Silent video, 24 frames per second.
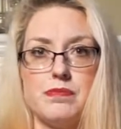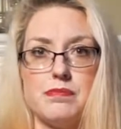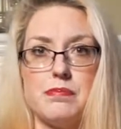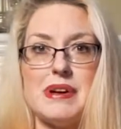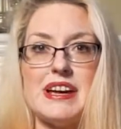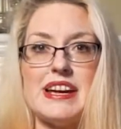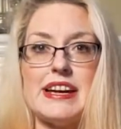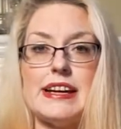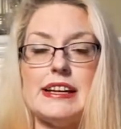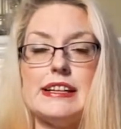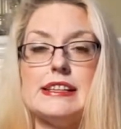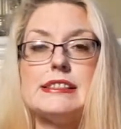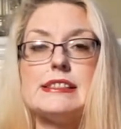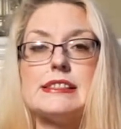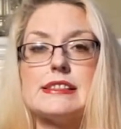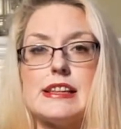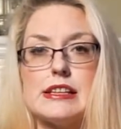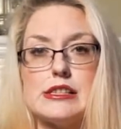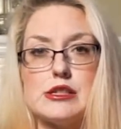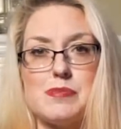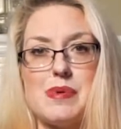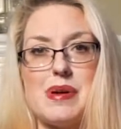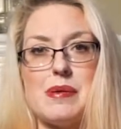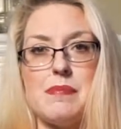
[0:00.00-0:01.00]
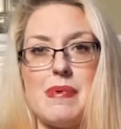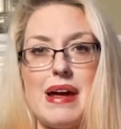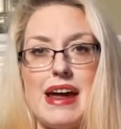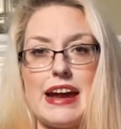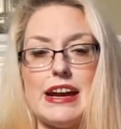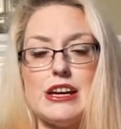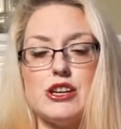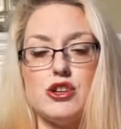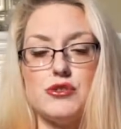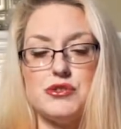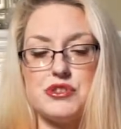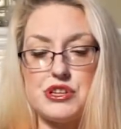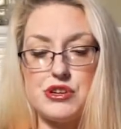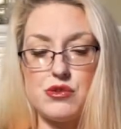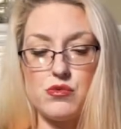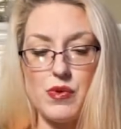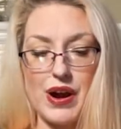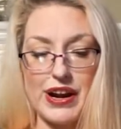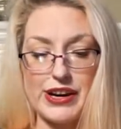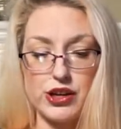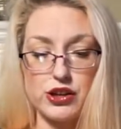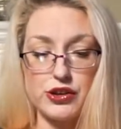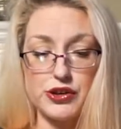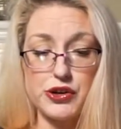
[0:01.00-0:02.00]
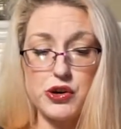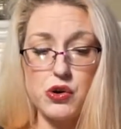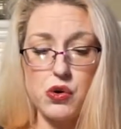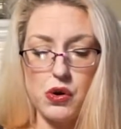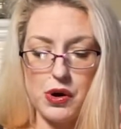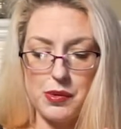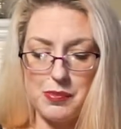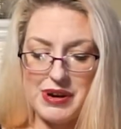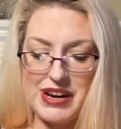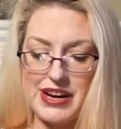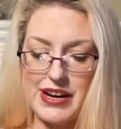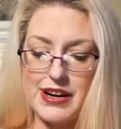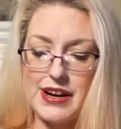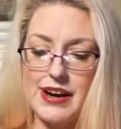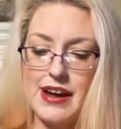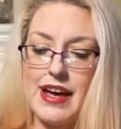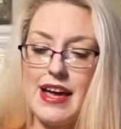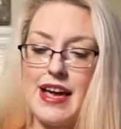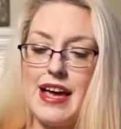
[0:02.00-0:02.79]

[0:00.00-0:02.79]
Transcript: beads that's been made using a regular core bead,